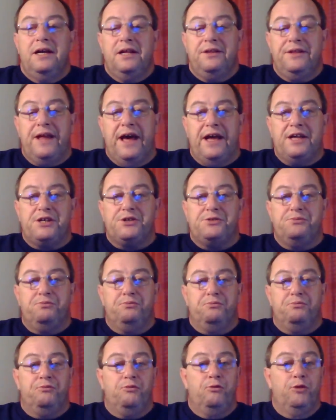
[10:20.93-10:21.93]
that's
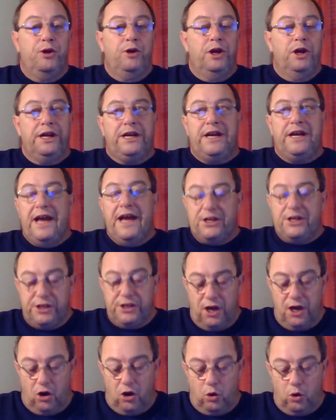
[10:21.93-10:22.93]
really catching
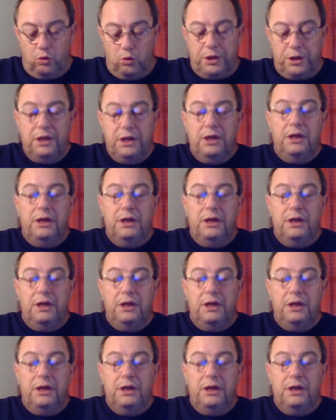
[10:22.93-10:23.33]
hold